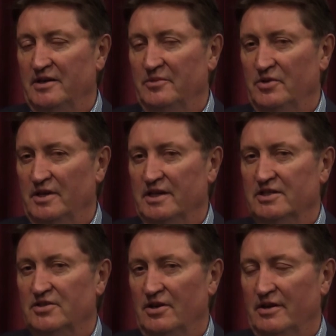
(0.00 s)
and I'm
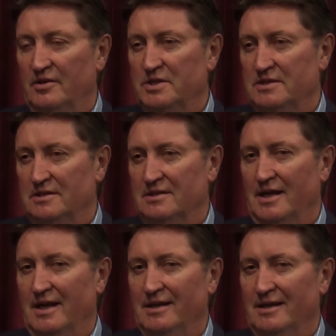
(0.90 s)
really sorry I missed it,
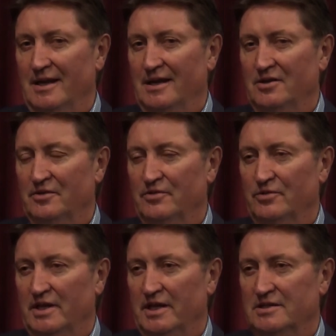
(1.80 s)
and look
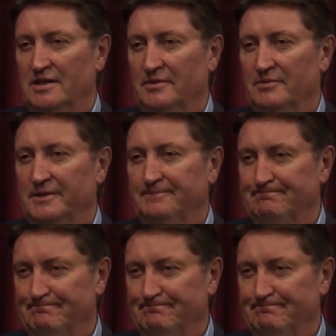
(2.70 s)
forward to catching up with it.